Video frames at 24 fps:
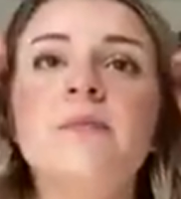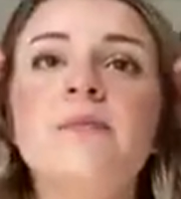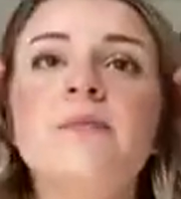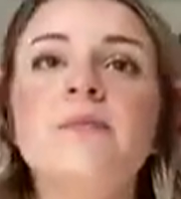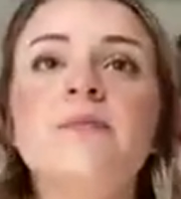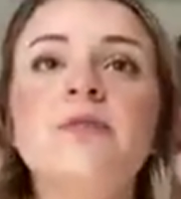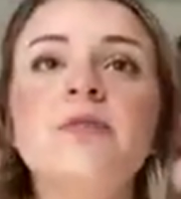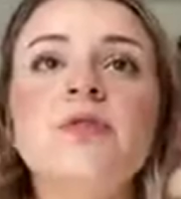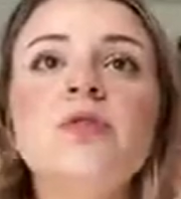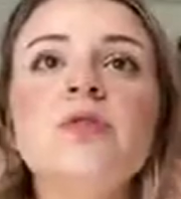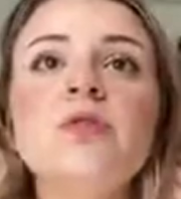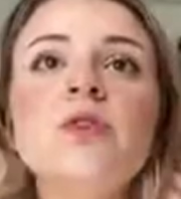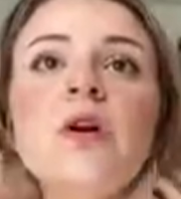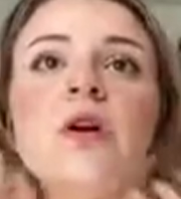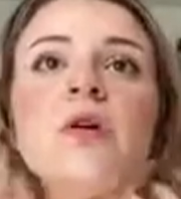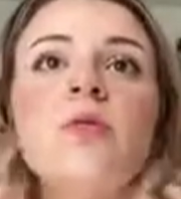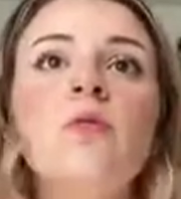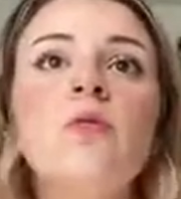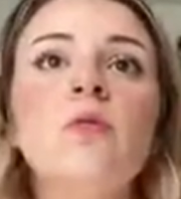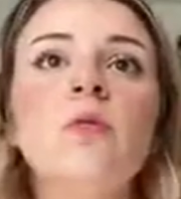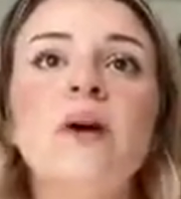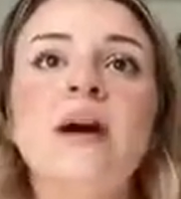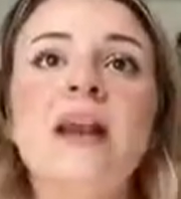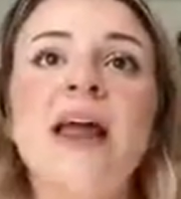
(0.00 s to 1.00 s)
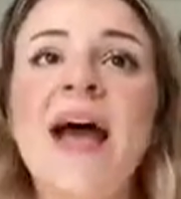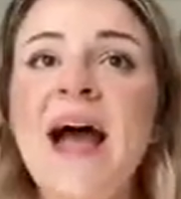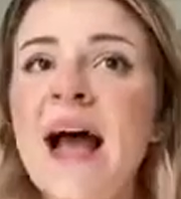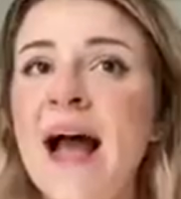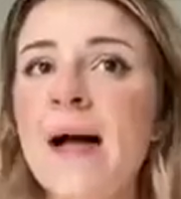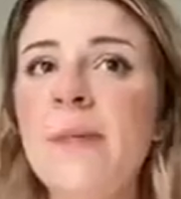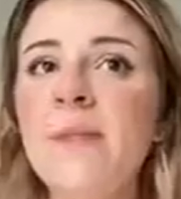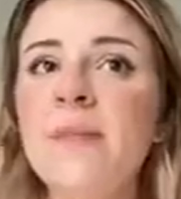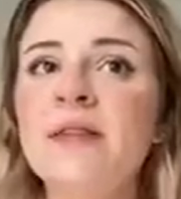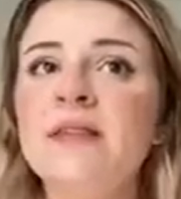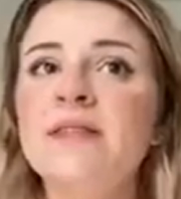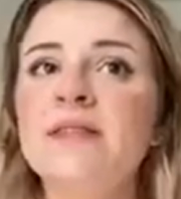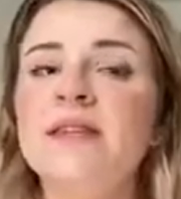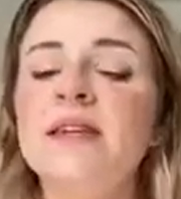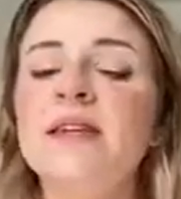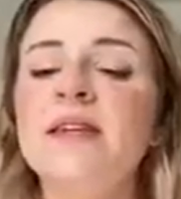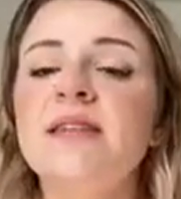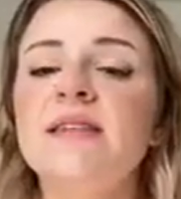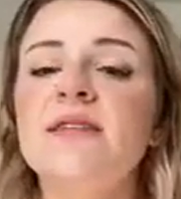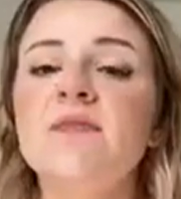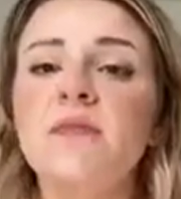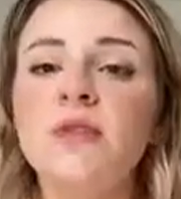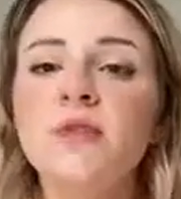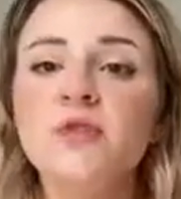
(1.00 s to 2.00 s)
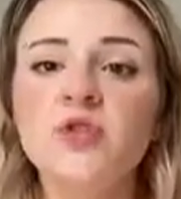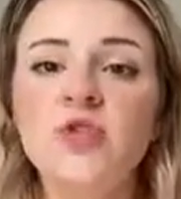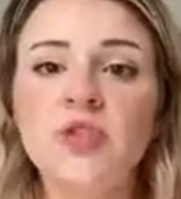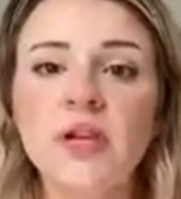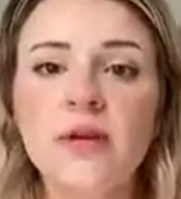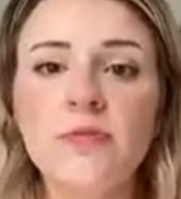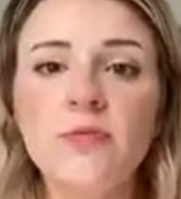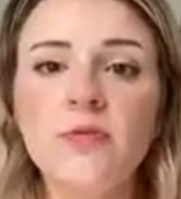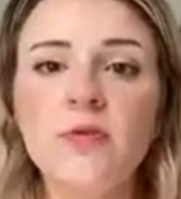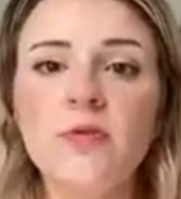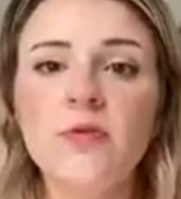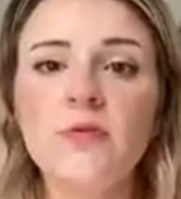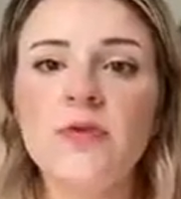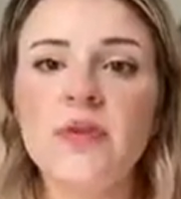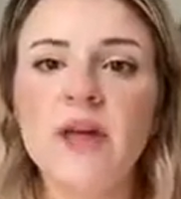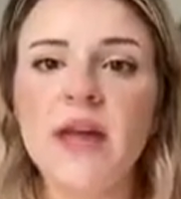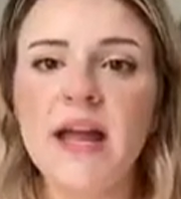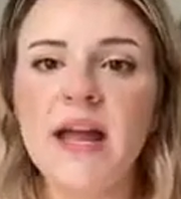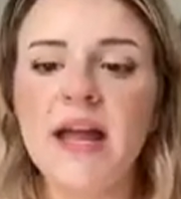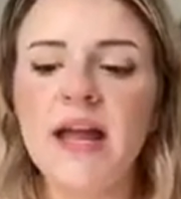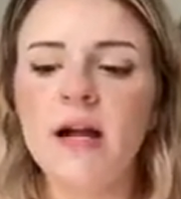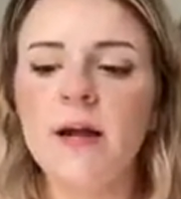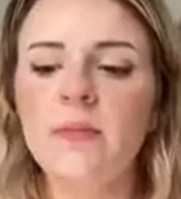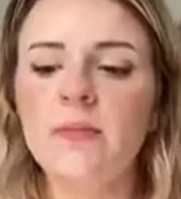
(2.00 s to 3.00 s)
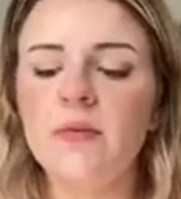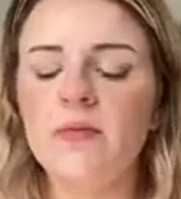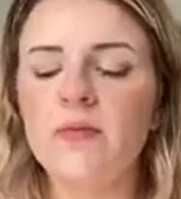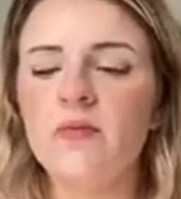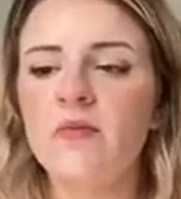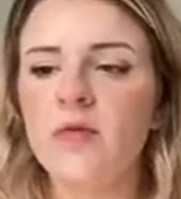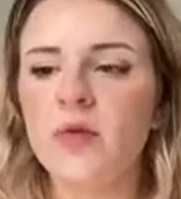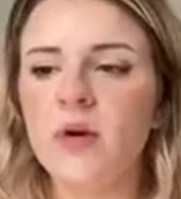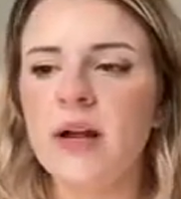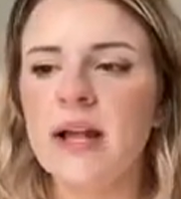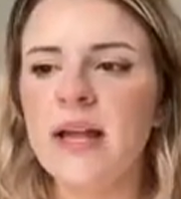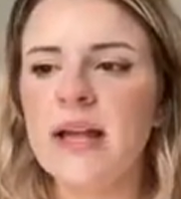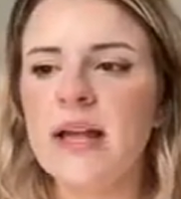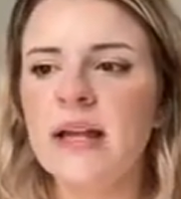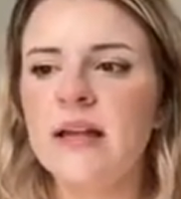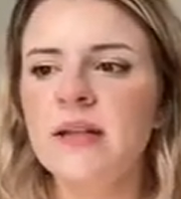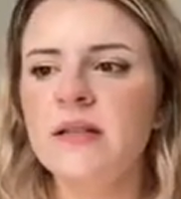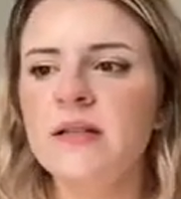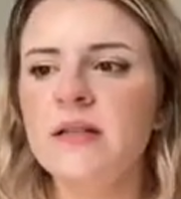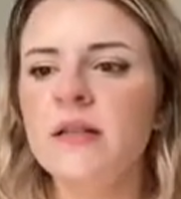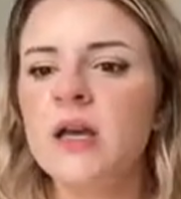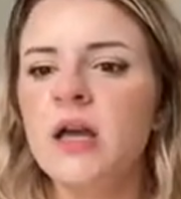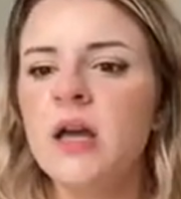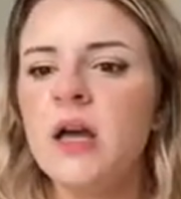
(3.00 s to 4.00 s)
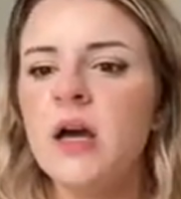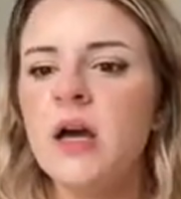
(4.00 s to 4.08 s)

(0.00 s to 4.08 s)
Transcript: So what happens is if you shampoo the hair beforehand,